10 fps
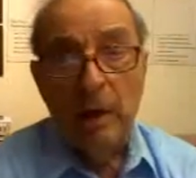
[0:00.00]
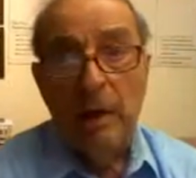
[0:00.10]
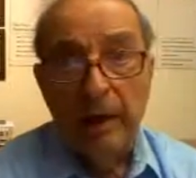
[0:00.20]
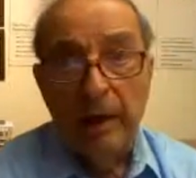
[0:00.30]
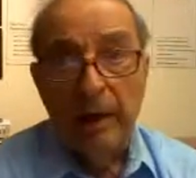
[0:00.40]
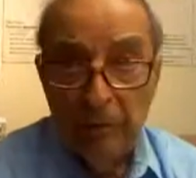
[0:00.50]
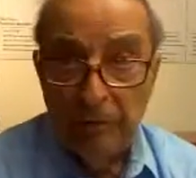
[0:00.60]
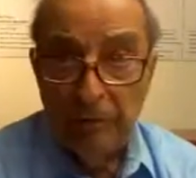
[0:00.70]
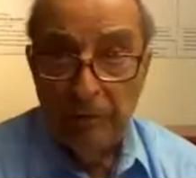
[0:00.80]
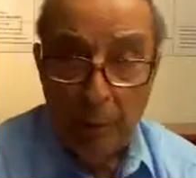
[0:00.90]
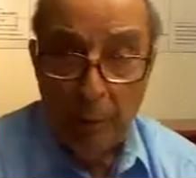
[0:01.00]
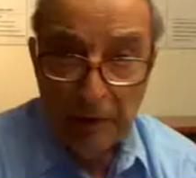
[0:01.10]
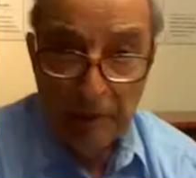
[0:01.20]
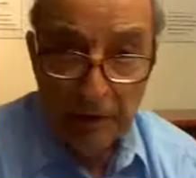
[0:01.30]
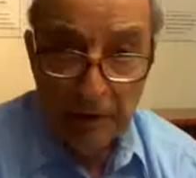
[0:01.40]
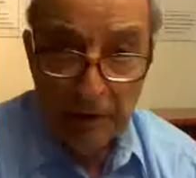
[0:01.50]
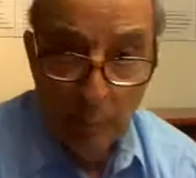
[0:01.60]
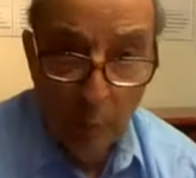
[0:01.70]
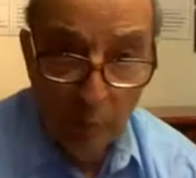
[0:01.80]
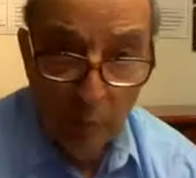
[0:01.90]
How does this process
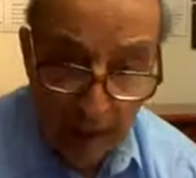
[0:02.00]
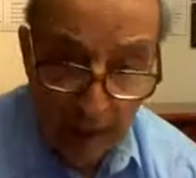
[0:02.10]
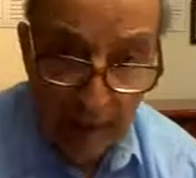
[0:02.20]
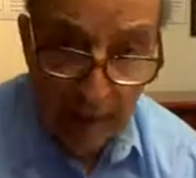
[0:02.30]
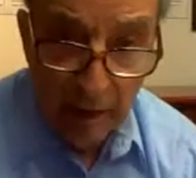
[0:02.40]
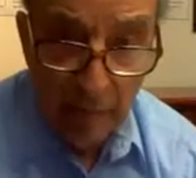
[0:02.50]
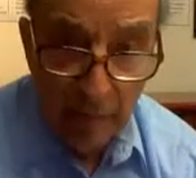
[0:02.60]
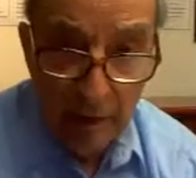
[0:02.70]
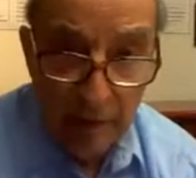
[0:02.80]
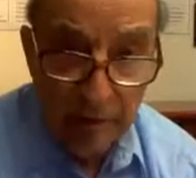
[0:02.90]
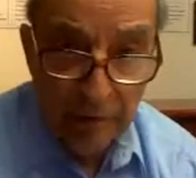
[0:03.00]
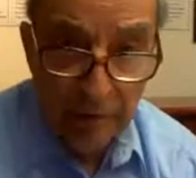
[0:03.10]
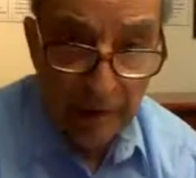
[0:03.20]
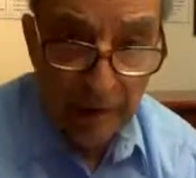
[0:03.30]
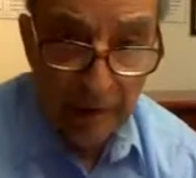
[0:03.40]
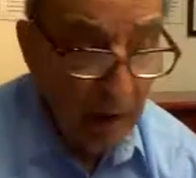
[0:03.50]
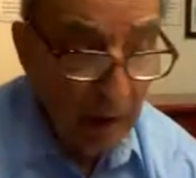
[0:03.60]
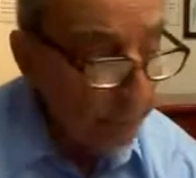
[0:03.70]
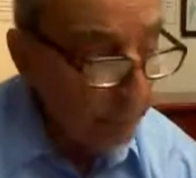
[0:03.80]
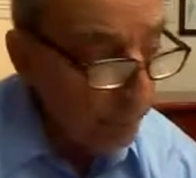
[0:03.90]
move ahead now to the next
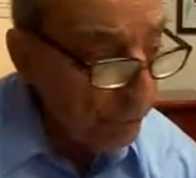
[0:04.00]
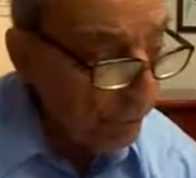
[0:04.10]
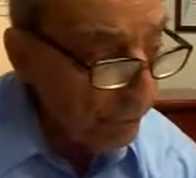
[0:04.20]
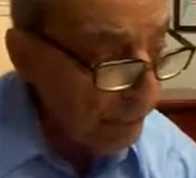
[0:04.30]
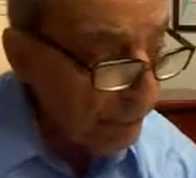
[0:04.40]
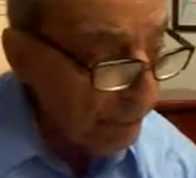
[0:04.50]
step, which is